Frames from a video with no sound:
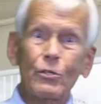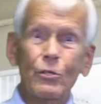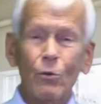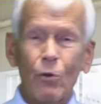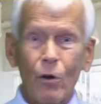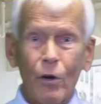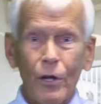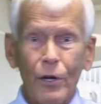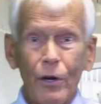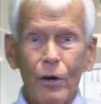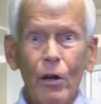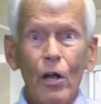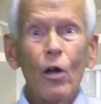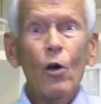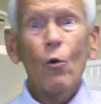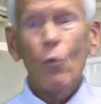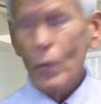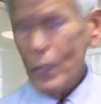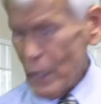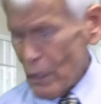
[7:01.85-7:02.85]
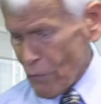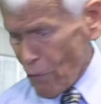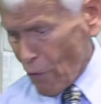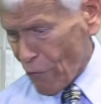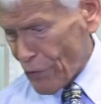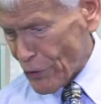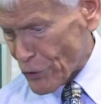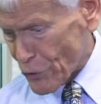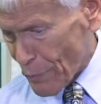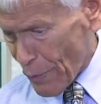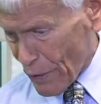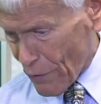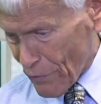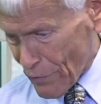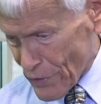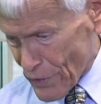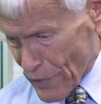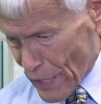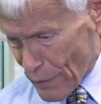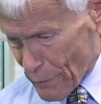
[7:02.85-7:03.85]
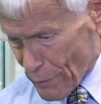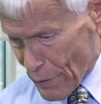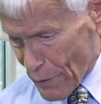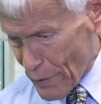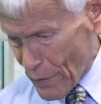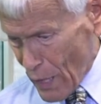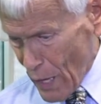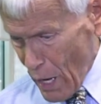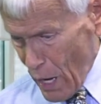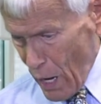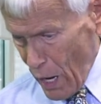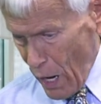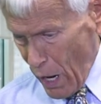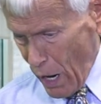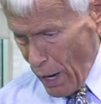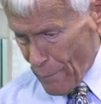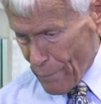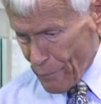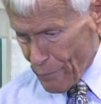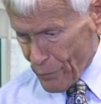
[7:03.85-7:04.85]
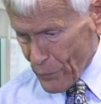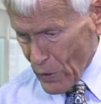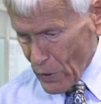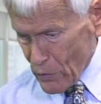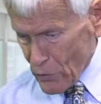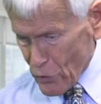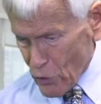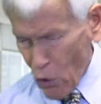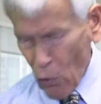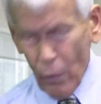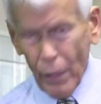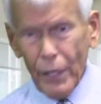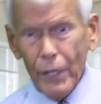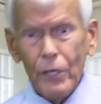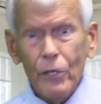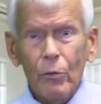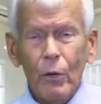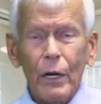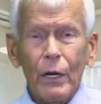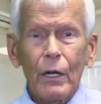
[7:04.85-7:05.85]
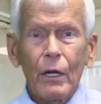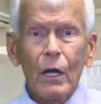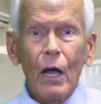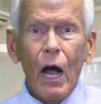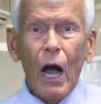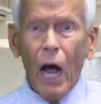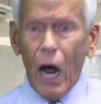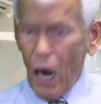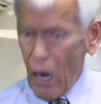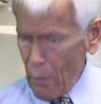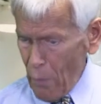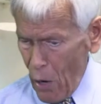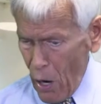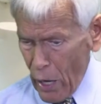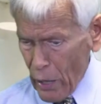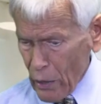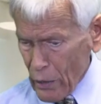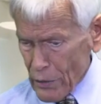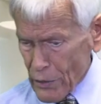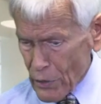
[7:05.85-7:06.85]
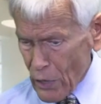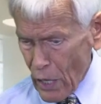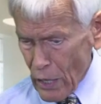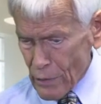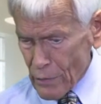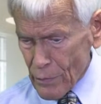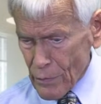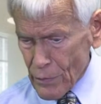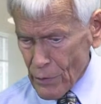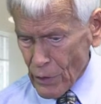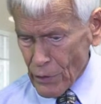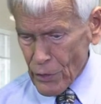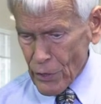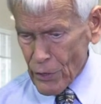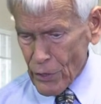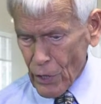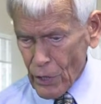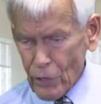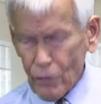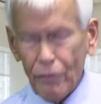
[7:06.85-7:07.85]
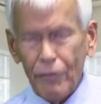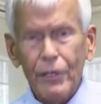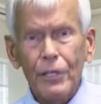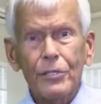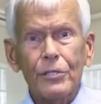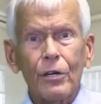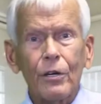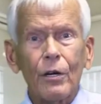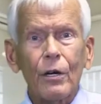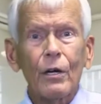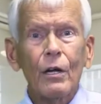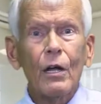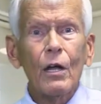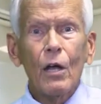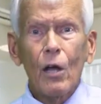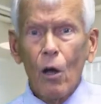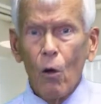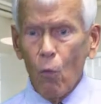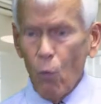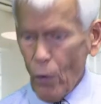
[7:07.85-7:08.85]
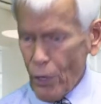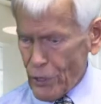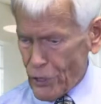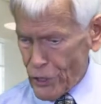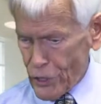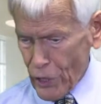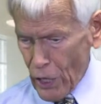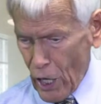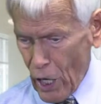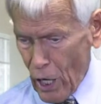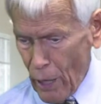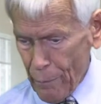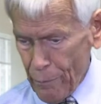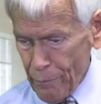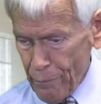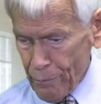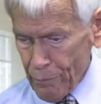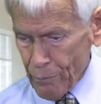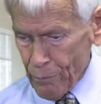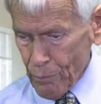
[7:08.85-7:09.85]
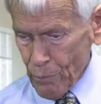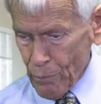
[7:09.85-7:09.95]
to earlier, we give our feature benefit statement. You go right into it. Our model has got such and such a feature, which will